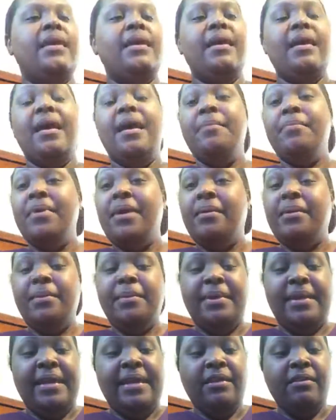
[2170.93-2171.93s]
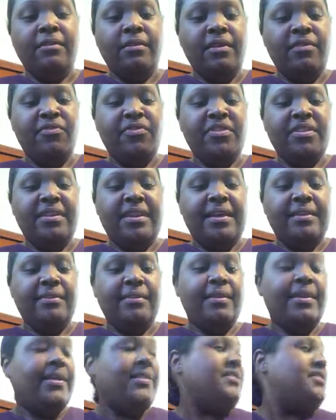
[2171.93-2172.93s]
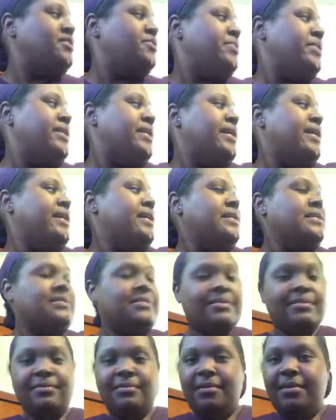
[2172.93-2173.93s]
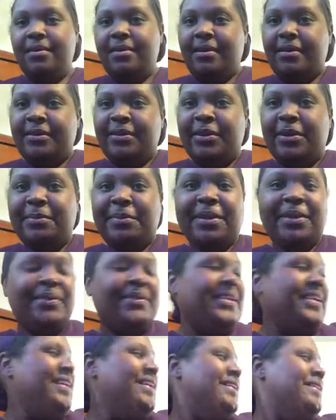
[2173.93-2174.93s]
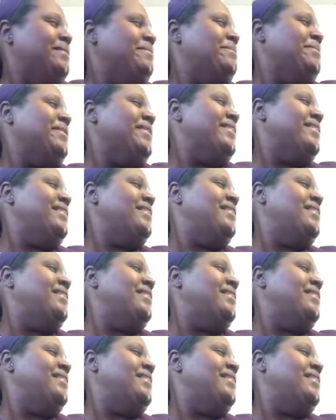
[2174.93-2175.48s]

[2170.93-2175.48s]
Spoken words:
I'll probably be eating on it for like the next 3 days. Y'all know I'm not going to eat it, but